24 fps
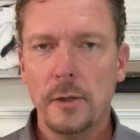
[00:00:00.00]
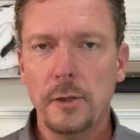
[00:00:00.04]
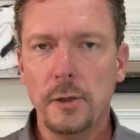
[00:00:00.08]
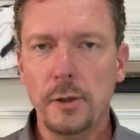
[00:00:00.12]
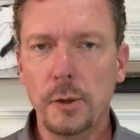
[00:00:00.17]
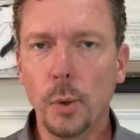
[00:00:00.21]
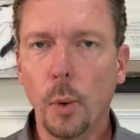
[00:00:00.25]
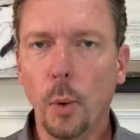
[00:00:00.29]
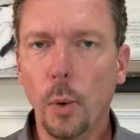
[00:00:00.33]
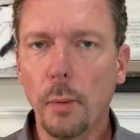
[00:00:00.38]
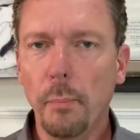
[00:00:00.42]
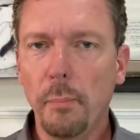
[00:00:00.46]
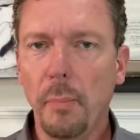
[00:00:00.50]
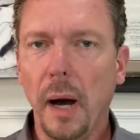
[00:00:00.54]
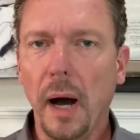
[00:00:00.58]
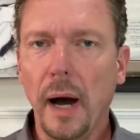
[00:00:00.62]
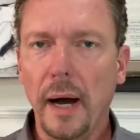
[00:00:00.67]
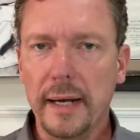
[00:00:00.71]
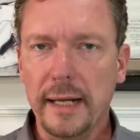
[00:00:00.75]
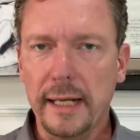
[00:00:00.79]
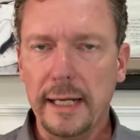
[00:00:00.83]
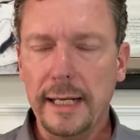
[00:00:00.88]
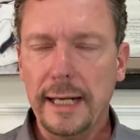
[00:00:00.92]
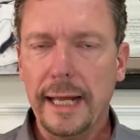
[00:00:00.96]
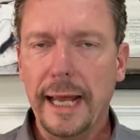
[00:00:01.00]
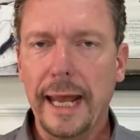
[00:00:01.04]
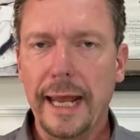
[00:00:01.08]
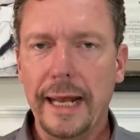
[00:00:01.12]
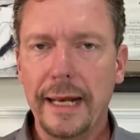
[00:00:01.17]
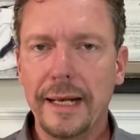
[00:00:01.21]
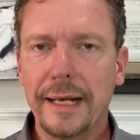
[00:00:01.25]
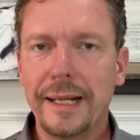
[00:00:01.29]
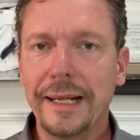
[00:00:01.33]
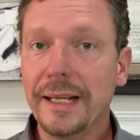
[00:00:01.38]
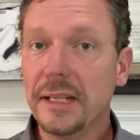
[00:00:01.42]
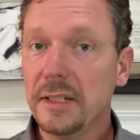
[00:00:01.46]
Your body
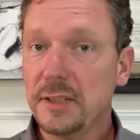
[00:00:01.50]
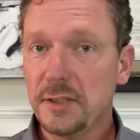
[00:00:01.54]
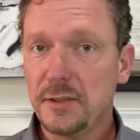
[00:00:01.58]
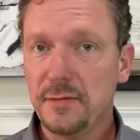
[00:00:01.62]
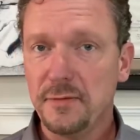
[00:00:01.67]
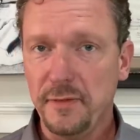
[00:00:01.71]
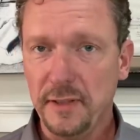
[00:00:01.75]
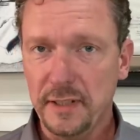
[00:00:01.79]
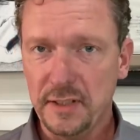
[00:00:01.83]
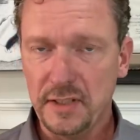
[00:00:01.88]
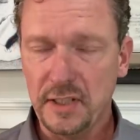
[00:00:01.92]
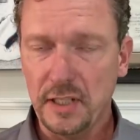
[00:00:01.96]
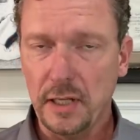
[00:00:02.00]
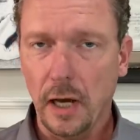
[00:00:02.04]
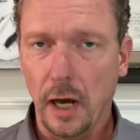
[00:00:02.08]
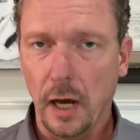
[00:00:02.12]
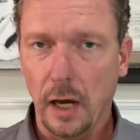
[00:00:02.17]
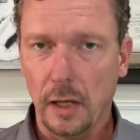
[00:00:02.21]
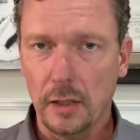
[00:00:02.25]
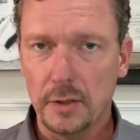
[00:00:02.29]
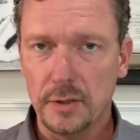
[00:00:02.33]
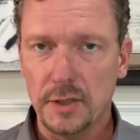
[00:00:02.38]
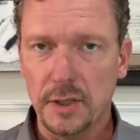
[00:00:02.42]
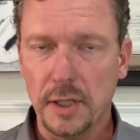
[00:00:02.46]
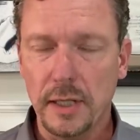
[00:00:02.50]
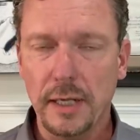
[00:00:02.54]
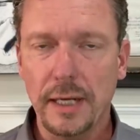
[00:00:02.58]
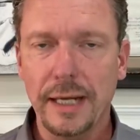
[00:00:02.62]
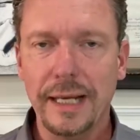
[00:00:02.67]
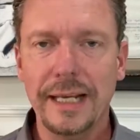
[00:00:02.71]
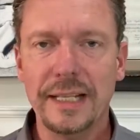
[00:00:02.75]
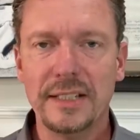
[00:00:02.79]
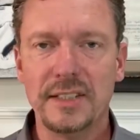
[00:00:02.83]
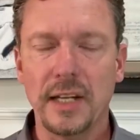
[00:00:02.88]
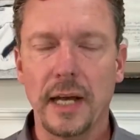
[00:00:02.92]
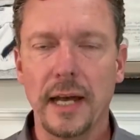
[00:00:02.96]
and its physiology
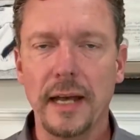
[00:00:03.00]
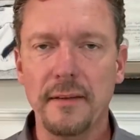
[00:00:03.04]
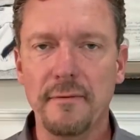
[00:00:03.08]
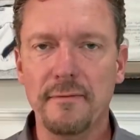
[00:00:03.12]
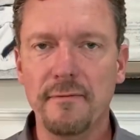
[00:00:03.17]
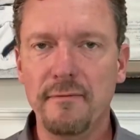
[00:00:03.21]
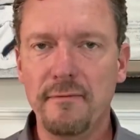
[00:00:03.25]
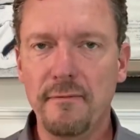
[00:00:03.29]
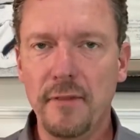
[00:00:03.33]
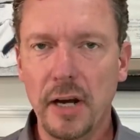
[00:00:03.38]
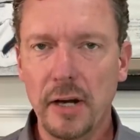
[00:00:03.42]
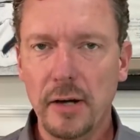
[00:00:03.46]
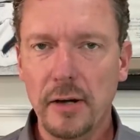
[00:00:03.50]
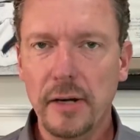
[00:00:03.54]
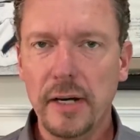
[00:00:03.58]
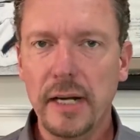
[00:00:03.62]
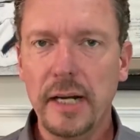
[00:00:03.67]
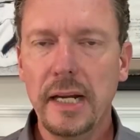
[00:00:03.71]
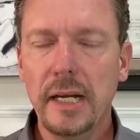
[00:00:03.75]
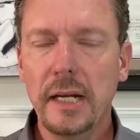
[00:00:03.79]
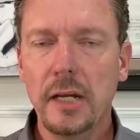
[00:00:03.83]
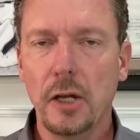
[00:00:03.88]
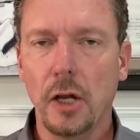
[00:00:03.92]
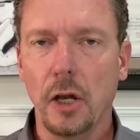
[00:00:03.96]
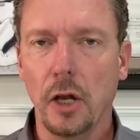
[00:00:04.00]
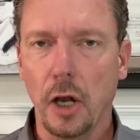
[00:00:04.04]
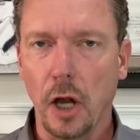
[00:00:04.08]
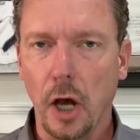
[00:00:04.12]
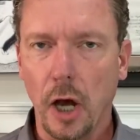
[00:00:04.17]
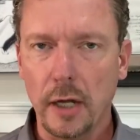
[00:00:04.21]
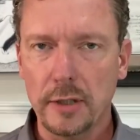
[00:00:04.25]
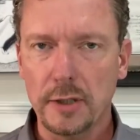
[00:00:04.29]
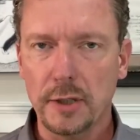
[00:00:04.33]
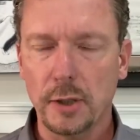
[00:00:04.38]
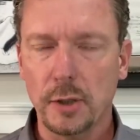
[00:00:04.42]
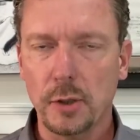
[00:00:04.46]
is a very
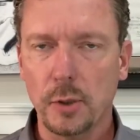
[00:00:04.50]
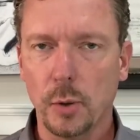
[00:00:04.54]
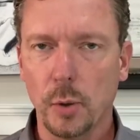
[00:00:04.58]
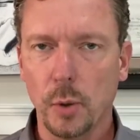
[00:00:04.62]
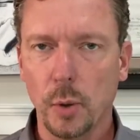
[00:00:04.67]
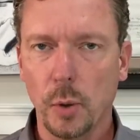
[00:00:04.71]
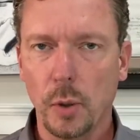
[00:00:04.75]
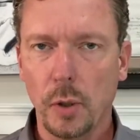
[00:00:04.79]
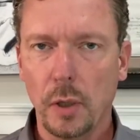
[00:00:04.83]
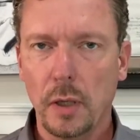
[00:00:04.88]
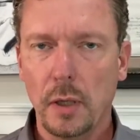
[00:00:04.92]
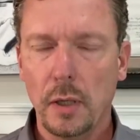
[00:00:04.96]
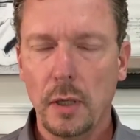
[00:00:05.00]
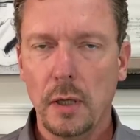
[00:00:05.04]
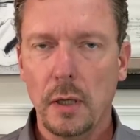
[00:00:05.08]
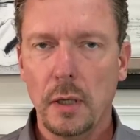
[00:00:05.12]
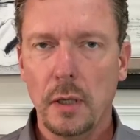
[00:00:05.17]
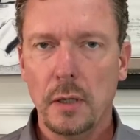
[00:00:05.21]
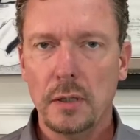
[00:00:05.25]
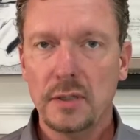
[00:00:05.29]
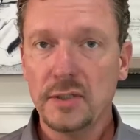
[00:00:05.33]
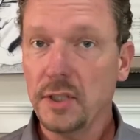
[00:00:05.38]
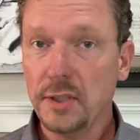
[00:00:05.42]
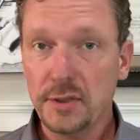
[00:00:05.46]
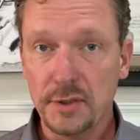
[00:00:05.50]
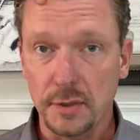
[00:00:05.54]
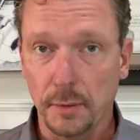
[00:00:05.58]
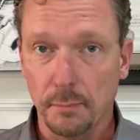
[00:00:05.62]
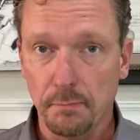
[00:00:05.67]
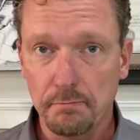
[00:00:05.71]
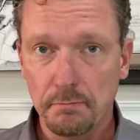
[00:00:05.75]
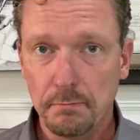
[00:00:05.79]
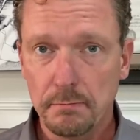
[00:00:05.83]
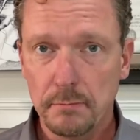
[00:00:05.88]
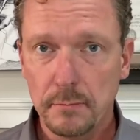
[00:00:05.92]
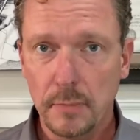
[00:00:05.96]
logical
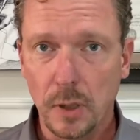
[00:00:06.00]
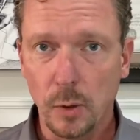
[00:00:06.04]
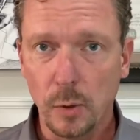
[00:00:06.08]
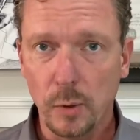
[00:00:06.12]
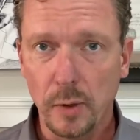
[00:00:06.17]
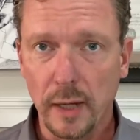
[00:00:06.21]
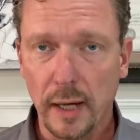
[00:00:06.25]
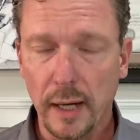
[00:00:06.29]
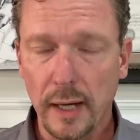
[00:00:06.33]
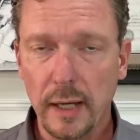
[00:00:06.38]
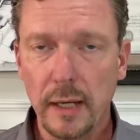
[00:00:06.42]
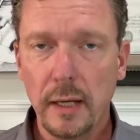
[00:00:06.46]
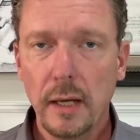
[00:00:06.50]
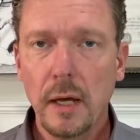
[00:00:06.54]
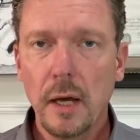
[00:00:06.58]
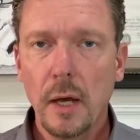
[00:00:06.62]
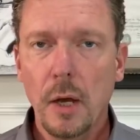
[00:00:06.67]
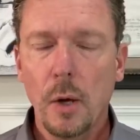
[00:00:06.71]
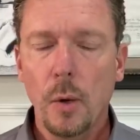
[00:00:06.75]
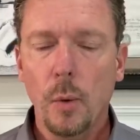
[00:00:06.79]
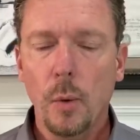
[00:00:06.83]
system, okay?